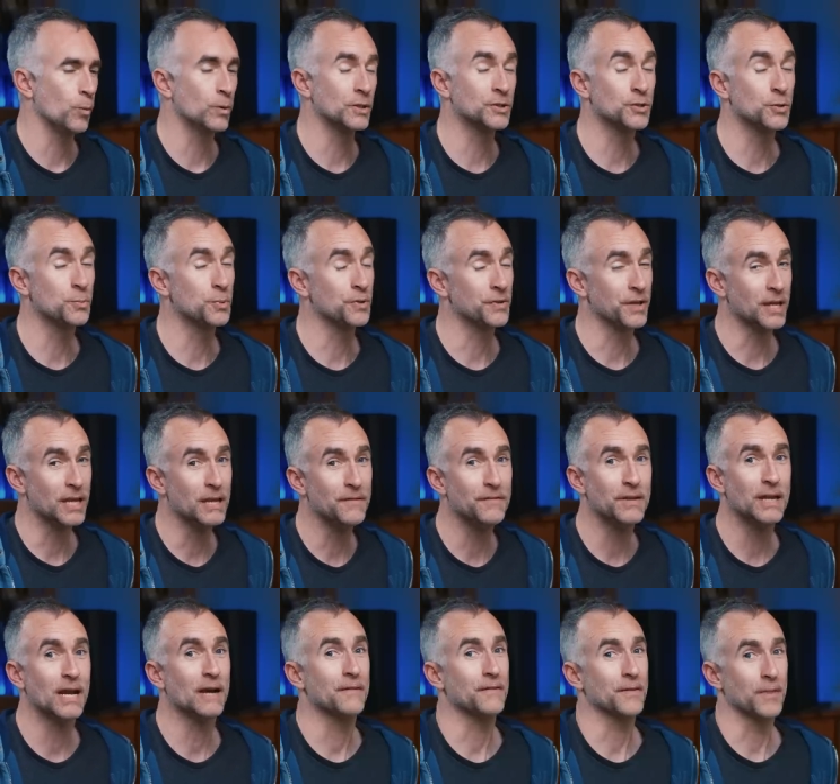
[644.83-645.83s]
Once you put the
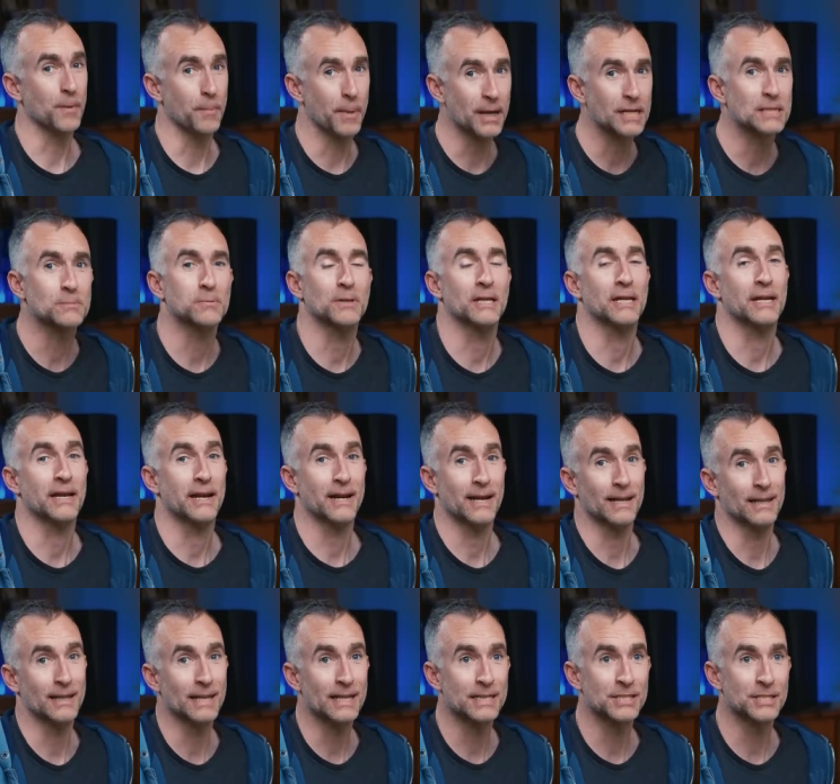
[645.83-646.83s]
EVF and the base plate and
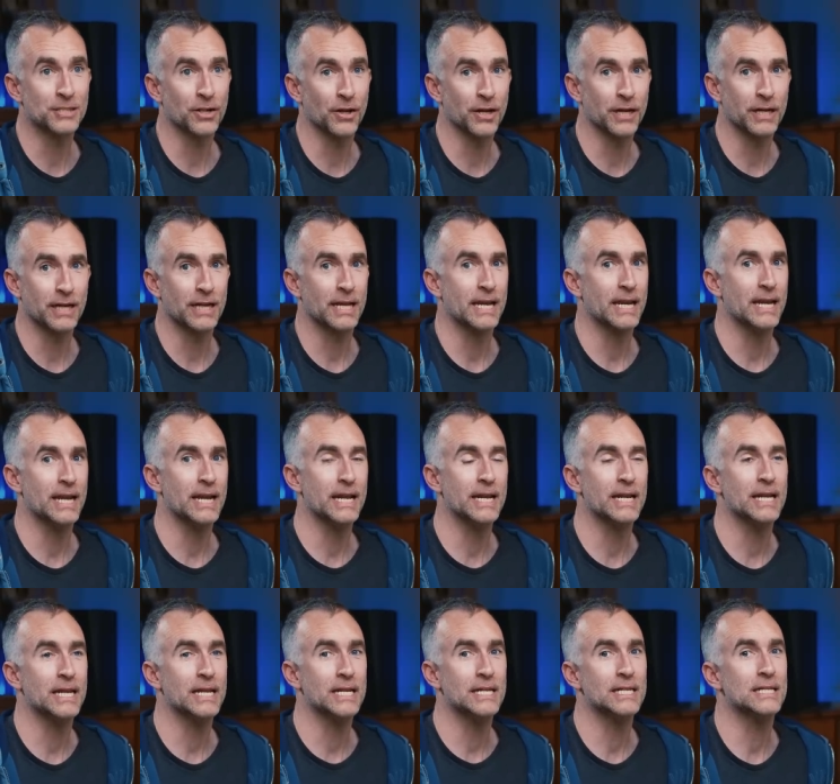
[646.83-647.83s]
a lens on it,
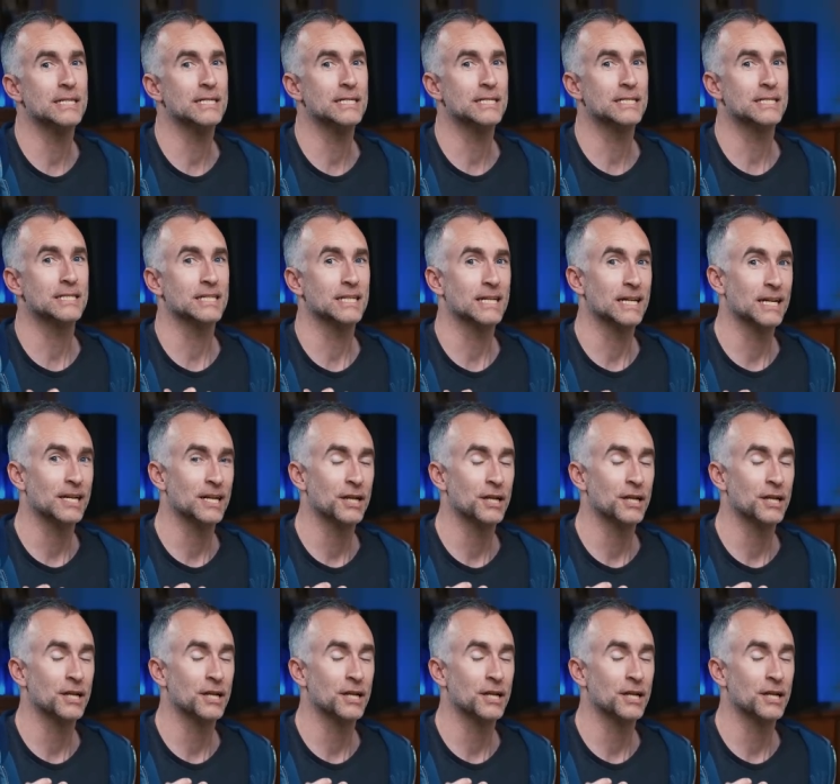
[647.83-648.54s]
it is